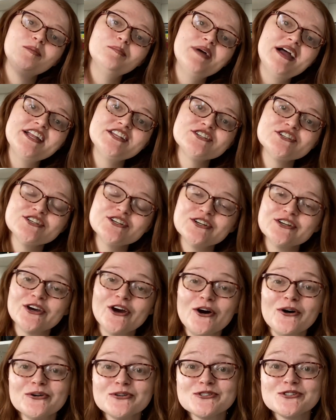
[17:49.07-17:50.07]
mention
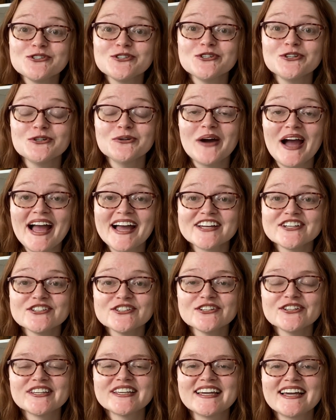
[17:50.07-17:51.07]
goes to
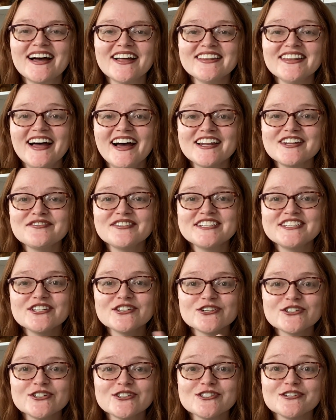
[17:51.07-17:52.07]
actually a lot of
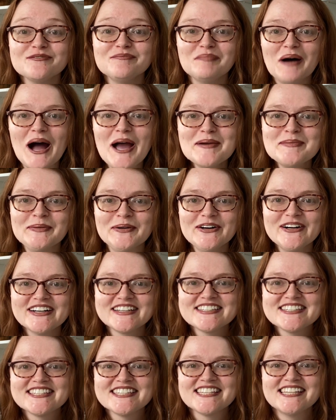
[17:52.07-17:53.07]
editions of my
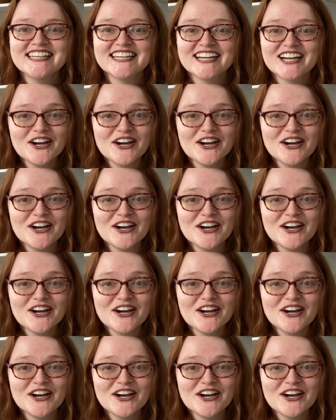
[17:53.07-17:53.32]
books.